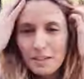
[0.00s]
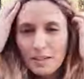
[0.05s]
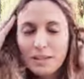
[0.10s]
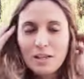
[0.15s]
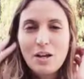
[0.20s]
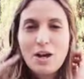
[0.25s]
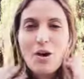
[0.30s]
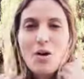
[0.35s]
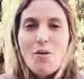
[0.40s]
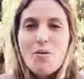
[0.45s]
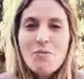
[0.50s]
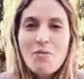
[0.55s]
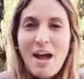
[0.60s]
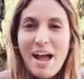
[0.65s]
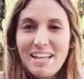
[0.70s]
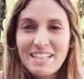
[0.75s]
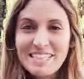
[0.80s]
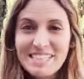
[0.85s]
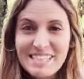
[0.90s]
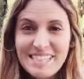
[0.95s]
All
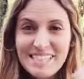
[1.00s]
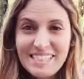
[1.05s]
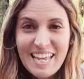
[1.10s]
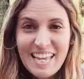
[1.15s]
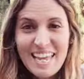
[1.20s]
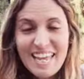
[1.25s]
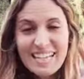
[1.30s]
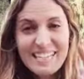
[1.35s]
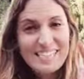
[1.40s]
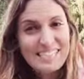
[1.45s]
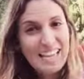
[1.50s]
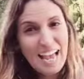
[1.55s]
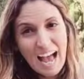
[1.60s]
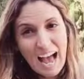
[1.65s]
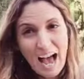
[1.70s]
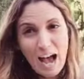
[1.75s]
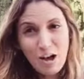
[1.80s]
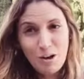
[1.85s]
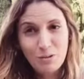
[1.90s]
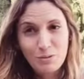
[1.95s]
right, sixth
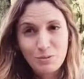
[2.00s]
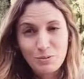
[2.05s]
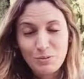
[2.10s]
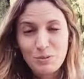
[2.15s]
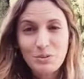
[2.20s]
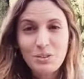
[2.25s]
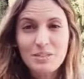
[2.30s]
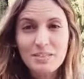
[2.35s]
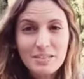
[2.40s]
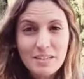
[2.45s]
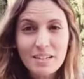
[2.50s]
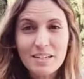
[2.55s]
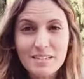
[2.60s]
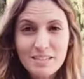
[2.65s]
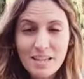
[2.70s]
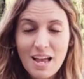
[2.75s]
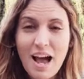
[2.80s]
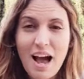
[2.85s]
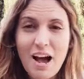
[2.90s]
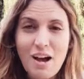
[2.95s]
house. Sixth
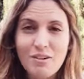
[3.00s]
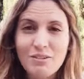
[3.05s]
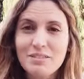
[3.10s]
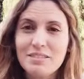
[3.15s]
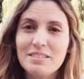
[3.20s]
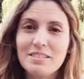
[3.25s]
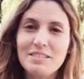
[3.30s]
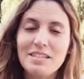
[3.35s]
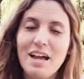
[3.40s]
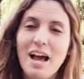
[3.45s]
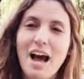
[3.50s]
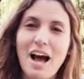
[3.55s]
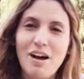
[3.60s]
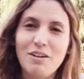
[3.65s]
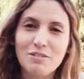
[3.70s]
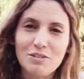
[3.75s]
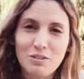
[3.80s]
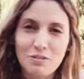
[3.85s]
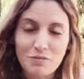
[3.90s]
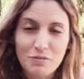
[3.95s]
house is the
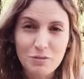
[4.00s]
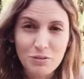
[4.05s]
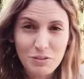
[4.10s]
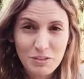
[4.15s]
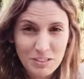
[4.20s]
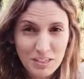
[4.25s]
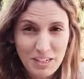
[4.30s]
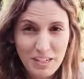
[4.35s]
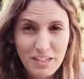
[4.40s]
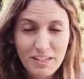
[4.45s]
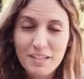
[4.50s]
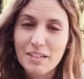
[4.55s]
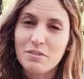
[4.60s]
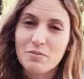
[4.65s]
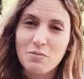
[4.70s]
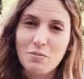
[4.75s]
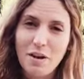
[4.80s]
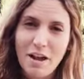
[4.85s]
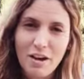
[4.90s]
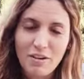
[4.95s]
house of routine and
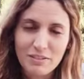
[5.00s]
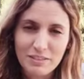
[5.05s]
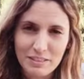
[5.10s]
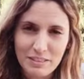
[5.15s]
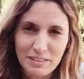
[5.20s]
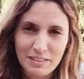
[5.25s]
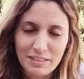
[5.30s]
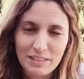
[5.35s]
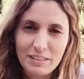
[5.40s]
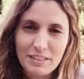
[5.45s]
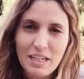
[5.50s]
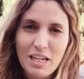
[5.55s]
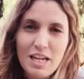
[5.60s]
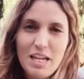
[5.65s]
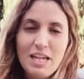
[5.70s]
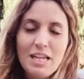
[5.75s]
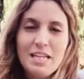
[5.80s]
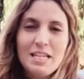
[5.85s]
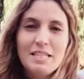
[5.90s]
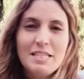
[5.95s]
wellness.
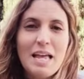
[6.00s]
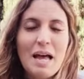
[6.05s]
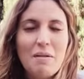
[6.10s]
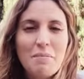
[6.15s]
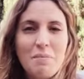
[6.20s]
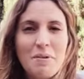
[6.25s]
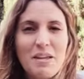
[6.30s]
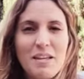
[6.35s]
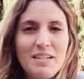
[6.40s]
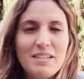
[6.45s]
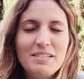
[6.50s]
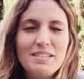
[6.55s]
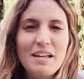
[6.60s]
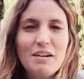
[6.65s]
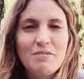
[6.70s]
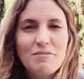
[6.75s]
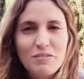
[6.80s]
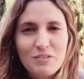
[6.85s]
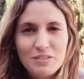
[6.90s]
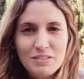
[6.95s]
That means
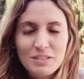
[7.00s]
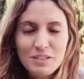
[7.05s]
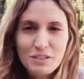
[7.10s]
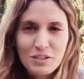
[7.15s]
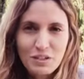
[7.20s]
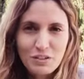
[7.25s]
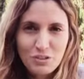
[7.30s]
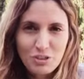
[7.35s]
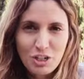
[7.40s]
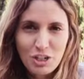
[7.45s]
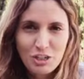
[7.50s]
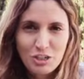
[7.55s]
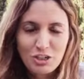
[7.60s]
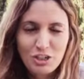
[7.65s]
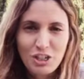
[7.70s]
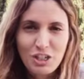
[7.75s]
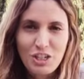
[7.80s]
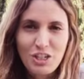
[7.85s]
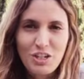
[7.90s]
that for this conjunction, you